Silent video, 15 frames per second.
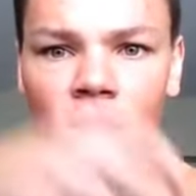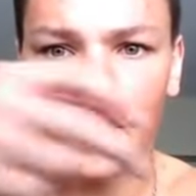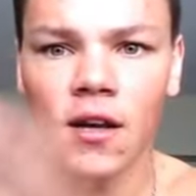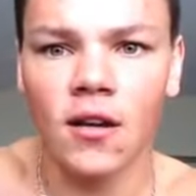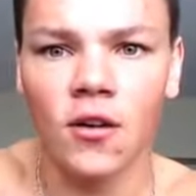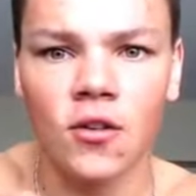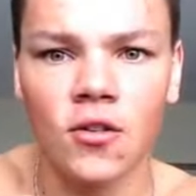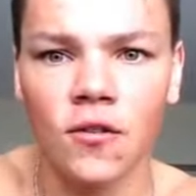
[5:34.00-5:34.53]

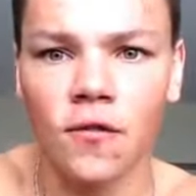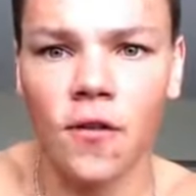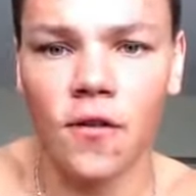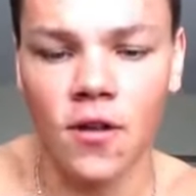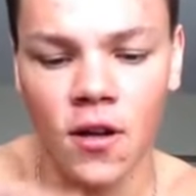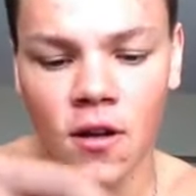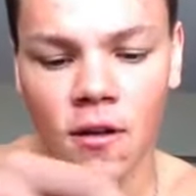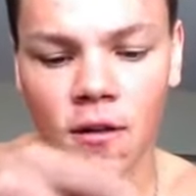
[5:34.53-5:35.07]
it goes
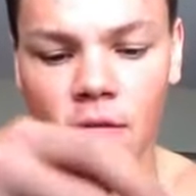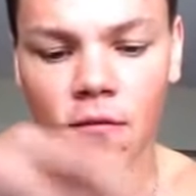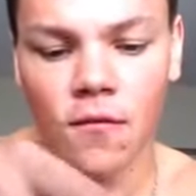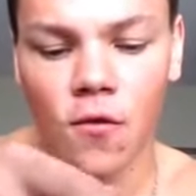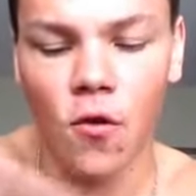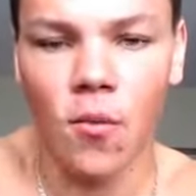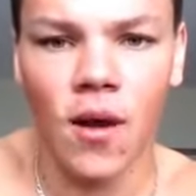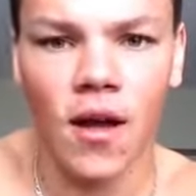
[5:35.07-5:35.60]
to
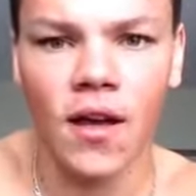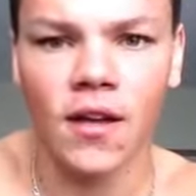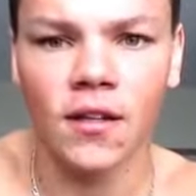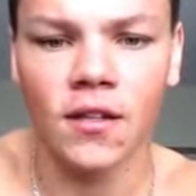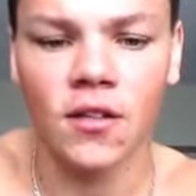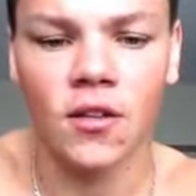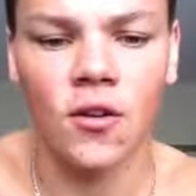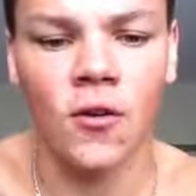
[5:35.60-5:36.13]
4 by
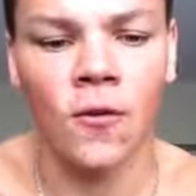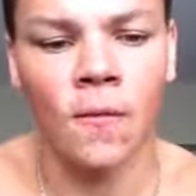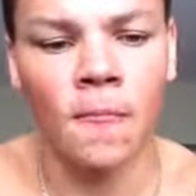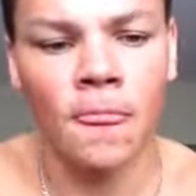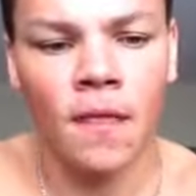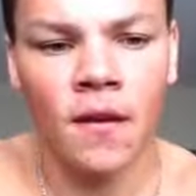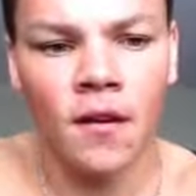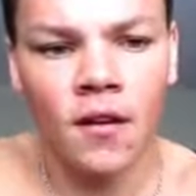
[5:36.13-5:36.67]
8. So
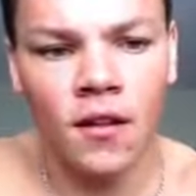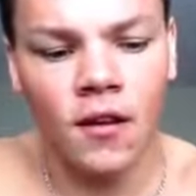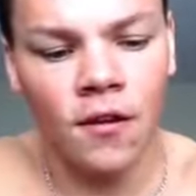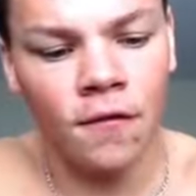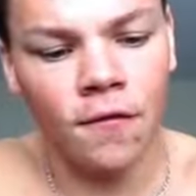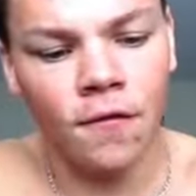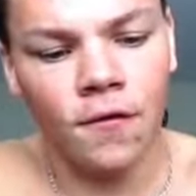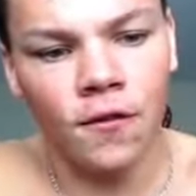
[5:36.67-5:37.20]

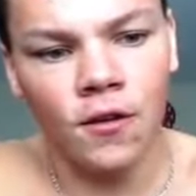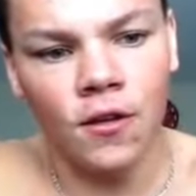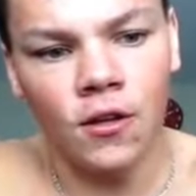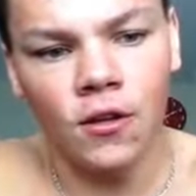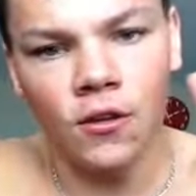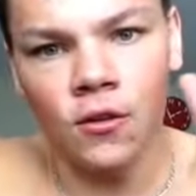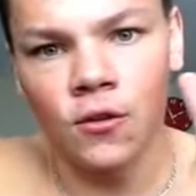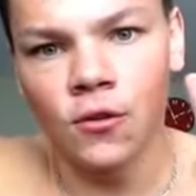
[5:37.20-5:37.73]
if
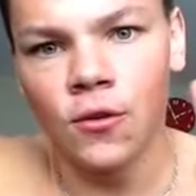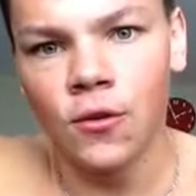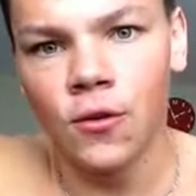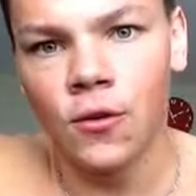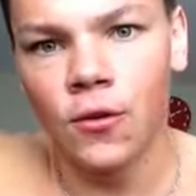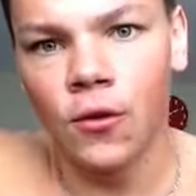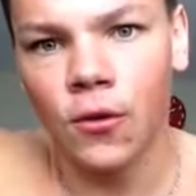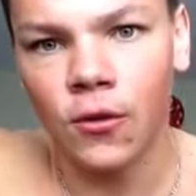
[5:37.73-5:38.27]
you
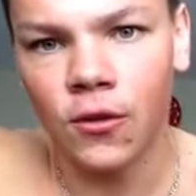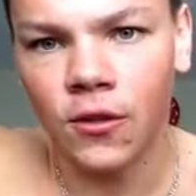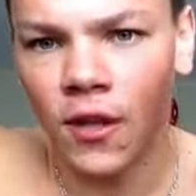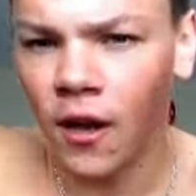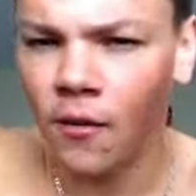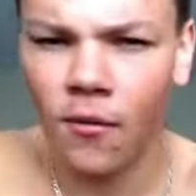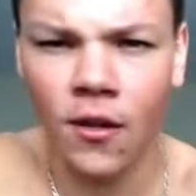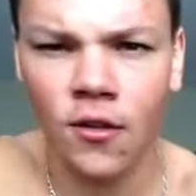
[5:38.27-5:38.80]
do,
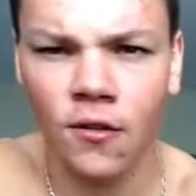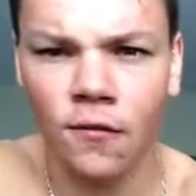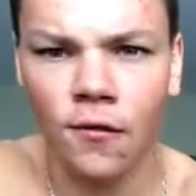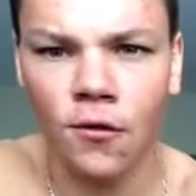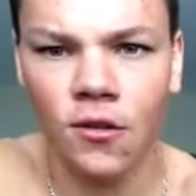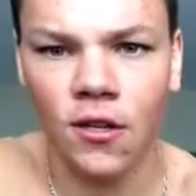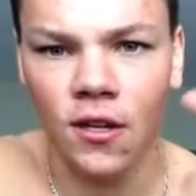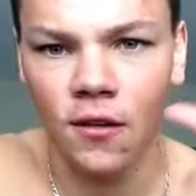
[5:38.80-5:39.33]
damn, that's
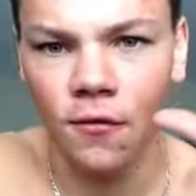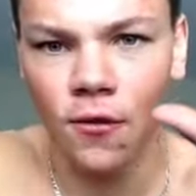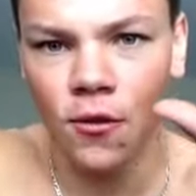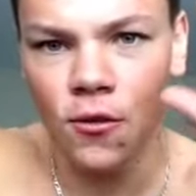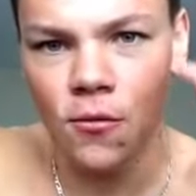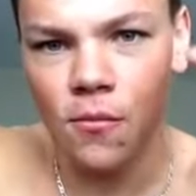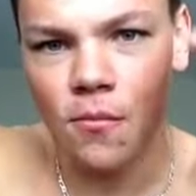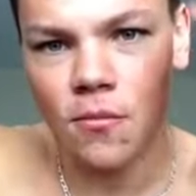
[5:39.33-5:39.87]
confusing. If you
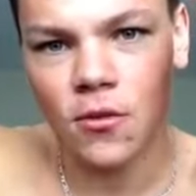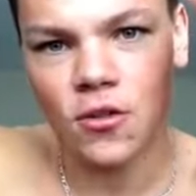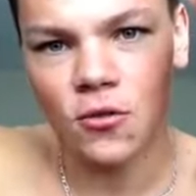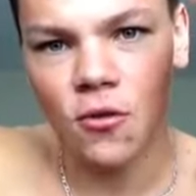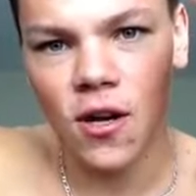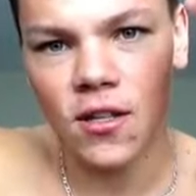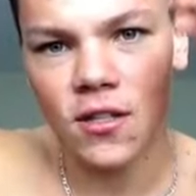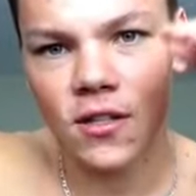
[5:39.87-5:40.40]
do
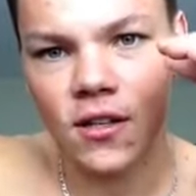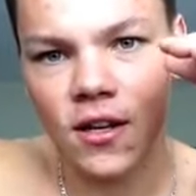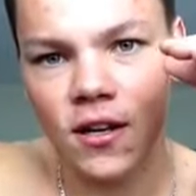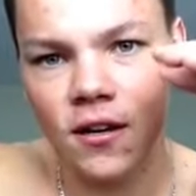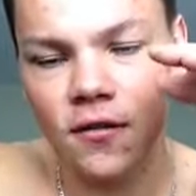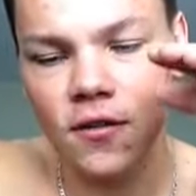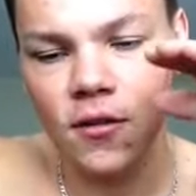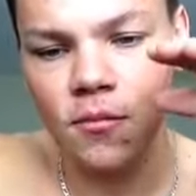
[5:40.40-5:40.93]
squats,
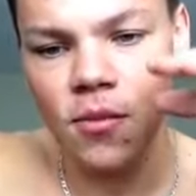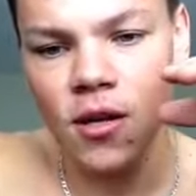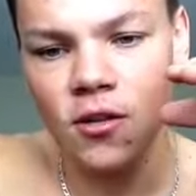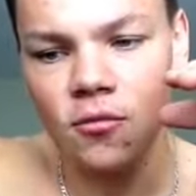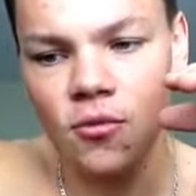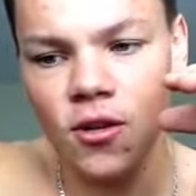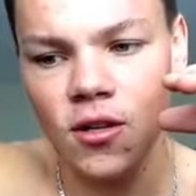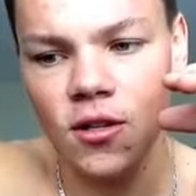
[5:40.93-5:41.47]
deadlifts,
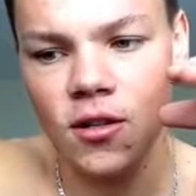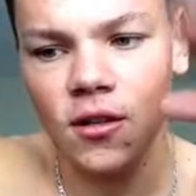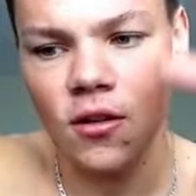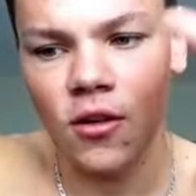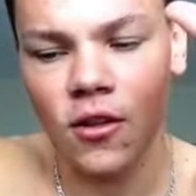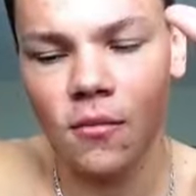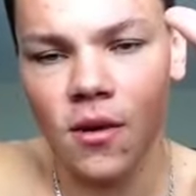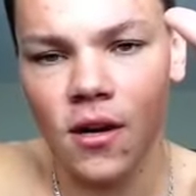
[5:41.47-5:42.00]
bench press
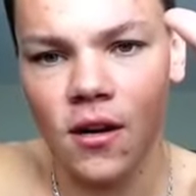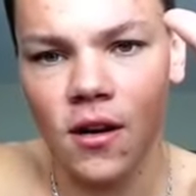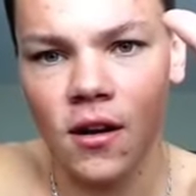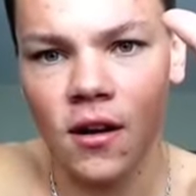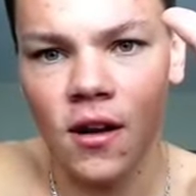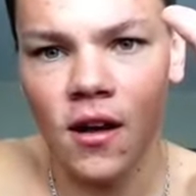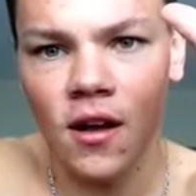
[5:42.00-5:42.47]
on the Monday,